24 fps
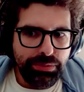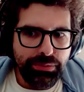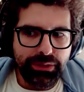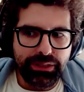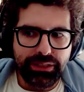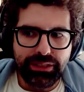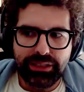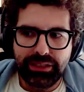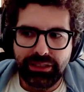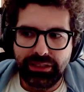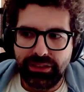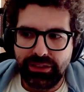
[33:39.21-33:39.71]

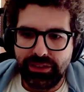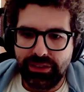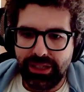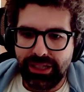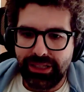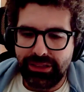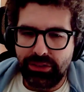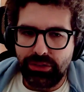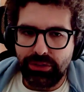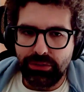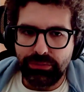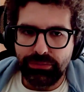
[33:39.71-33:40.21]
being
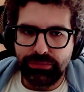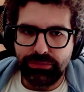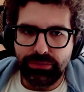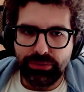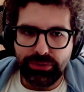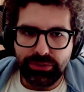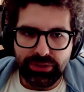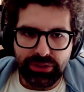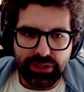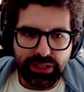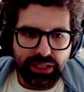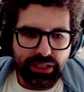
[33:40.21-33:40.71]
that the
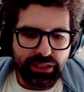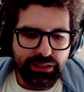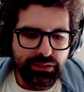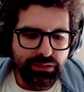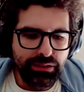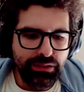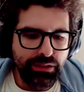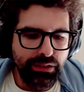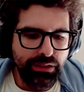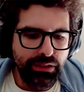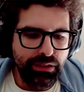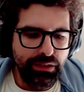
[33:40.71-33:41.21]
front end,
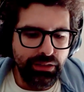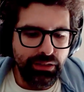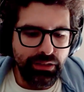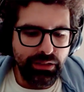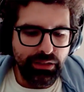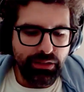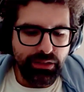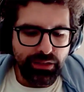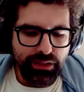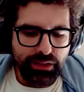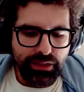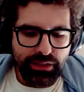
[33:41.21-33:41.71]

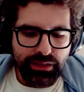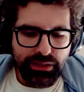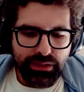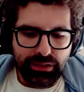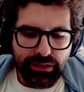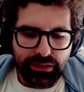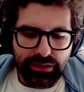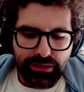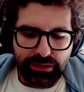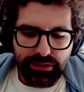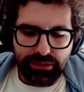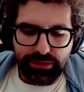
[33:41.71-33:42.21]

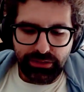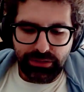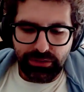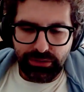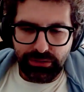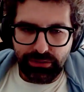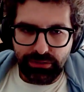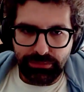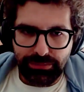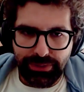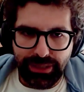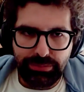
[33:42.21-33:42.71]

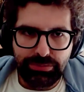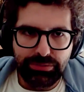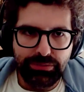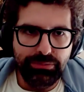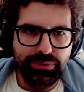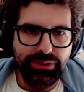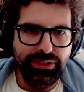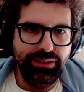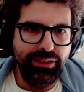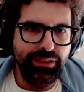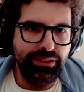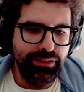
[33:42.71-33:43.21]
so my point
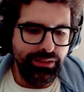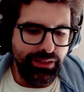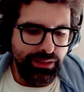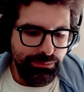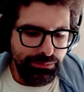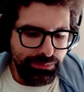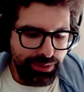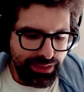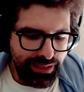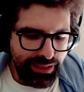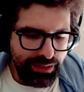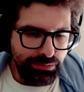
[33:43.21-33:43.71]
being
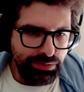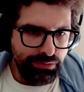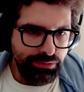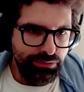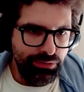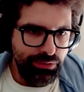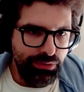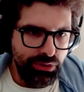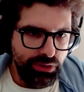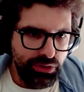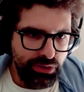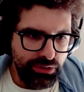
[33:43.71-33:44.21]
that being able
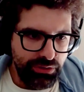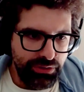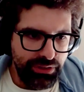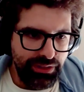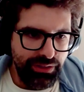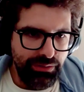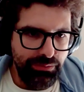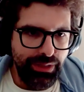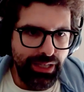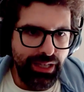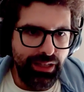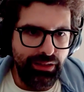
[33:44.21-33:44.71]
to code
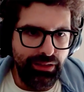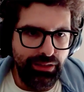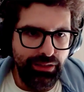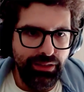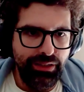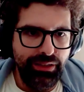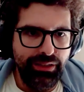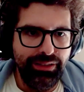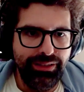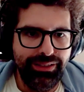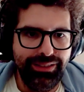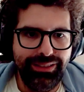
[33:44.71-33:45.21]
email
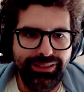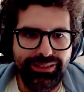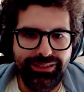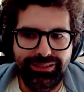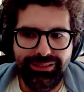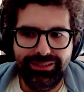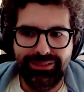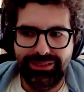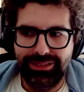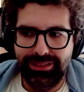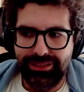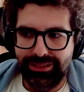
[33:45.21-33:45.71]

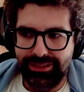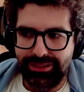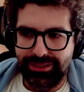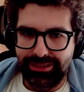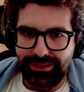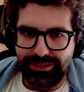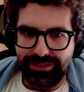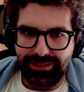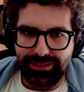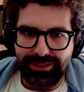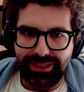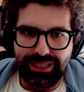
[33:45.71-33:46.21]
is
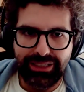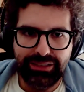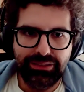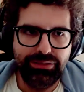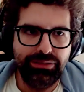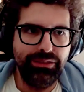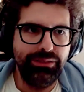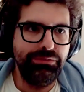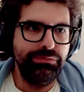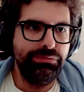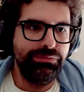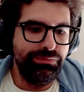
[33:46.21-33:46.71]

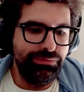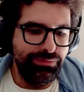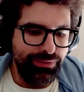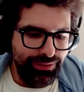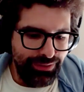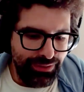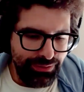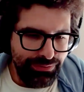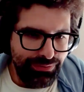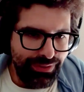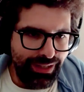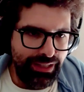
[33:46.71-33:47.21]
actually
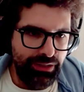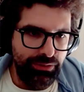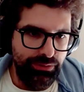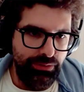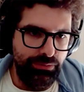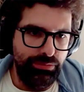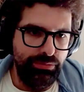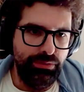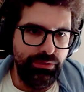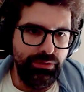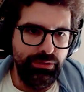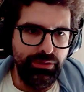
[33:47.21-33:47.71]
very
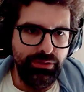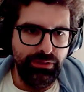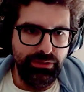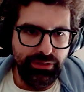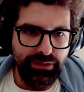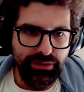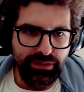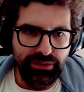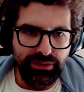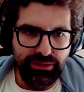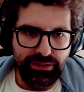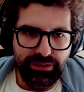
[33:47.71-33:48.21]
valuable.
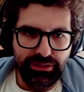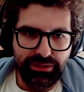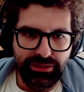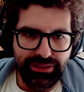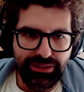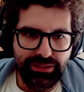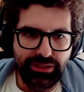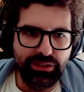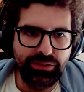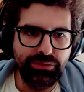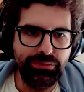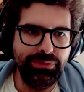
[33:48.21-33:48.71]

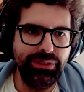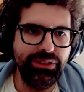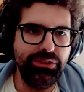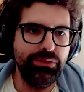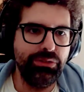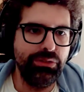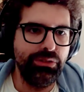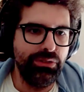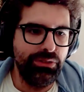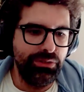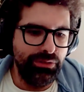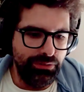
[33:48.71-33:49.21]
It doesn't mean
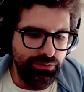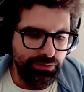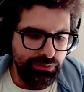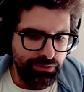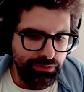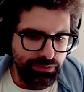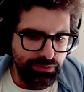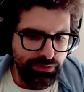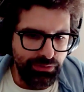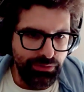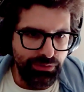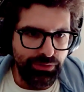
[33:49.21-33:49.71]
you're
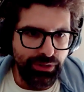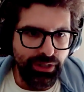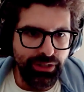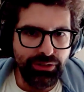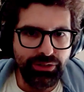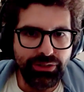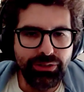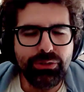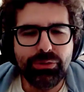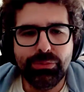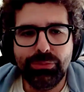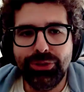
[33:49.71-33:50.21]

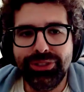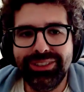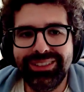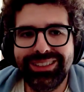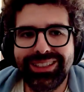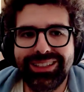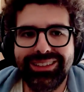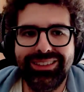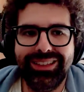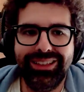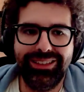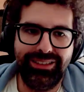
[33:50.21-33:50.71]
not going to
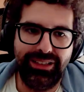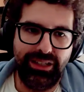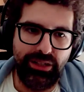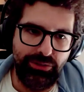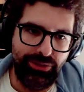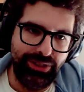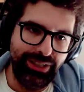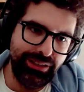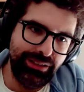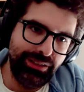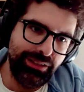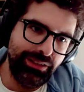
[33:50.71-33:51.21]
monetize that
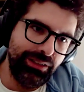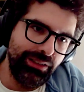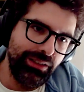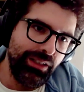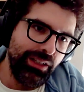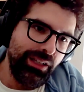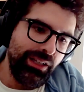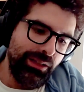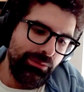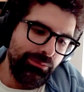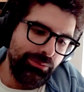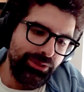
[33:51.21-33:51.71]
directly,
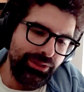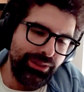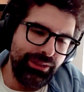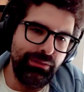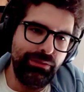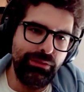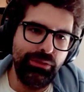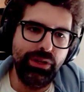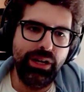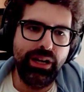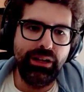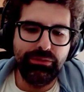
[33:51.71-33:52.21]
but
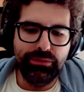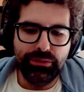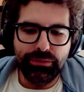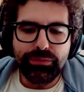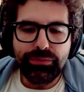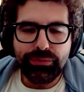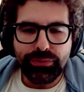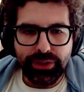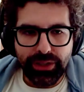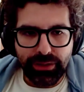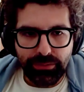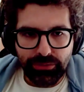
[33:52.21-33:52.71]
if you have a
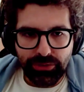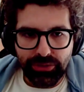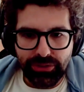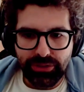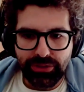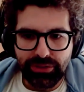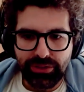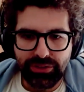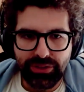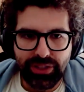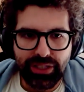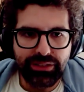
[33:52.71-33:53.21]

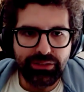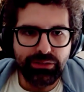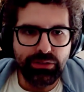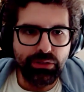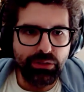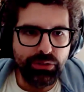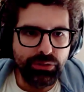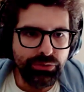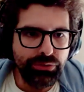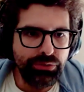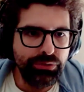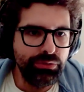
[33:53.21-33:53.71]
framework that
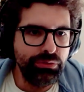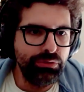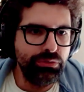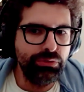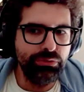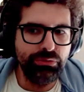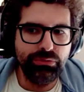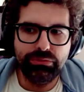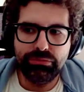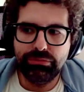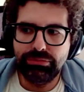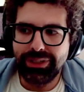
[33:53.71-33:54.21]
allows you
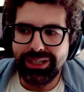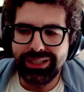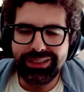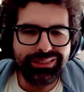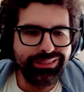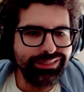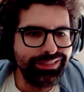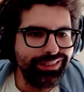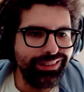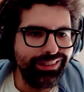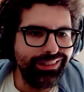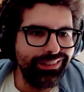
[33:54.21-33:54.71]
to
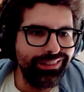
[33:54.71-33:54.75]
write